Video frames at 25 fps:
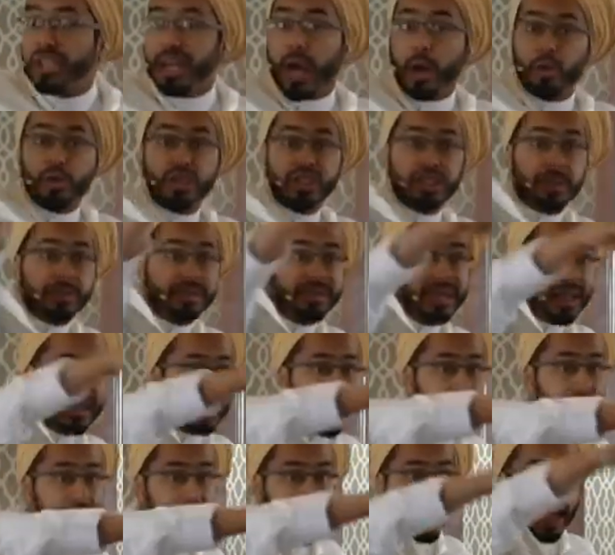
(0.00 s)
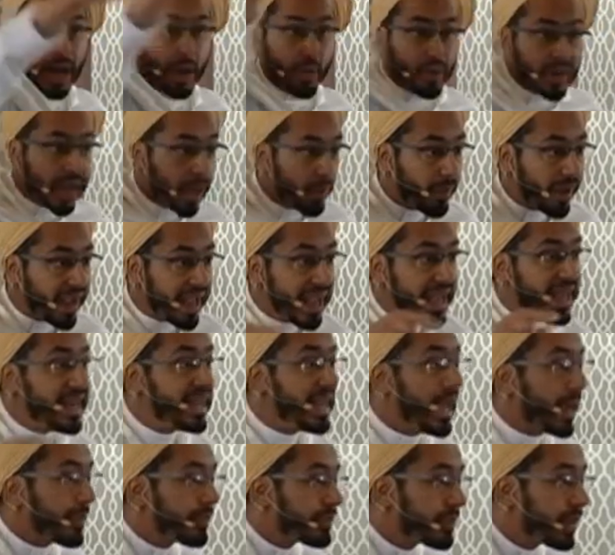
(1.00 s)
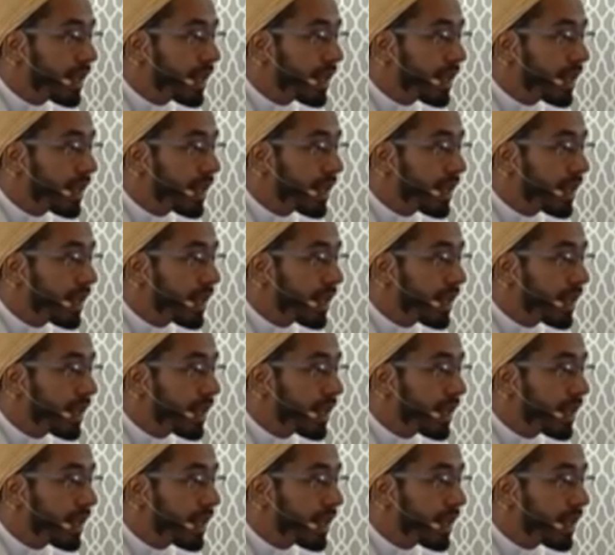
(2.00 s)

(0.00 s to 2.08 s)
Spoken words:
townships that are around our area.